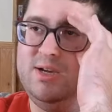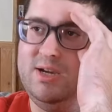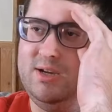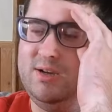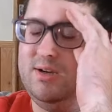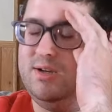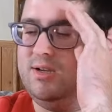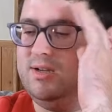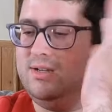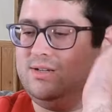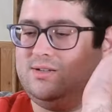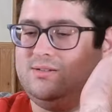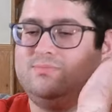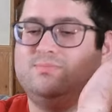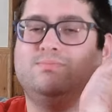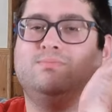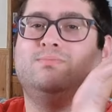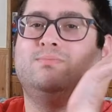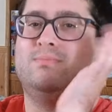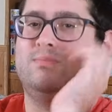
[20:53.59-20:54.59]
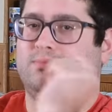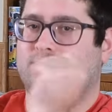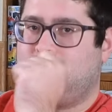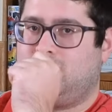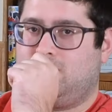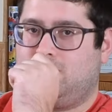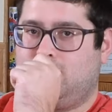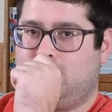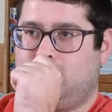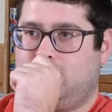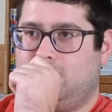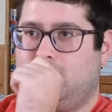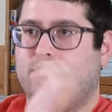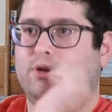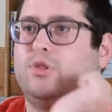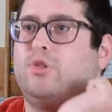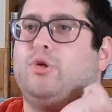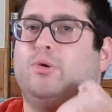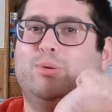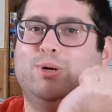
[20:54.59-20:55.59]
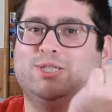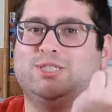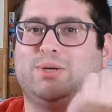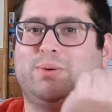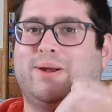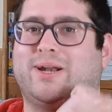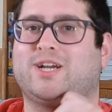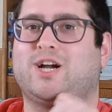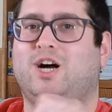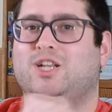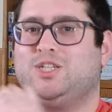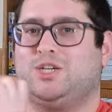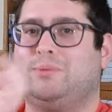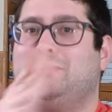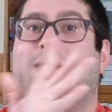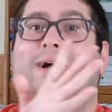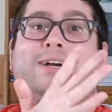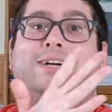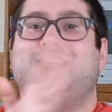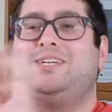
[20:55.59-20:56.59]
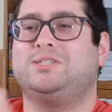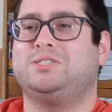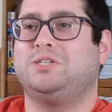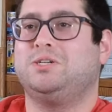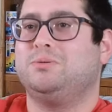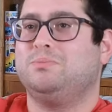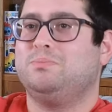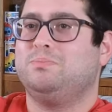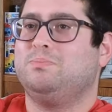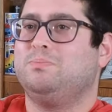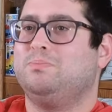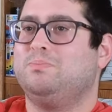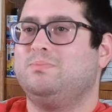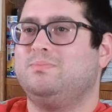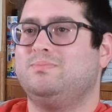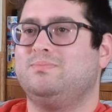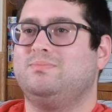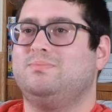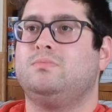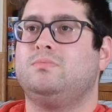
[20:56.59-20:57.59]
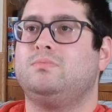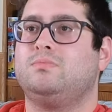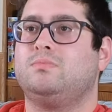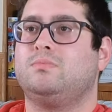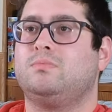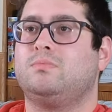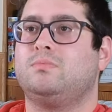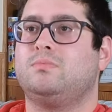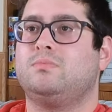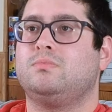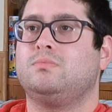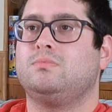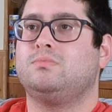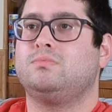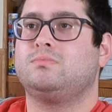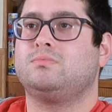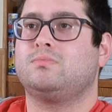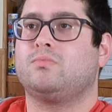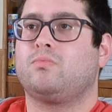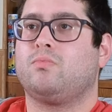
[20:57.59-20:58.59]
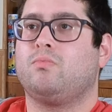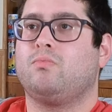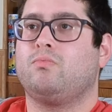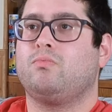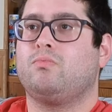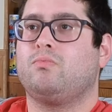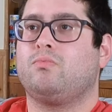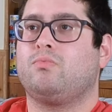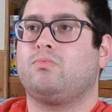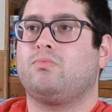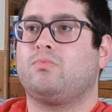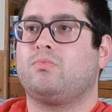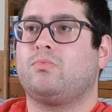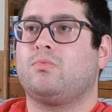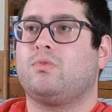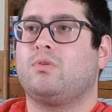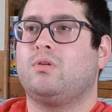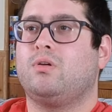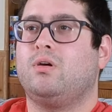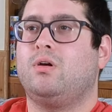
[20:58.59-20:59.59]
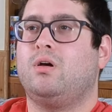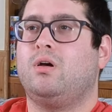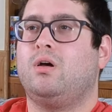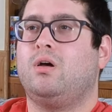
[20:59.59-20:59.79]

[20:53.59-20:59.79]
What, like mm. The woods I want to call to. I'm not gonna to. Thousand? Yeah, you know what? You should go throw that to the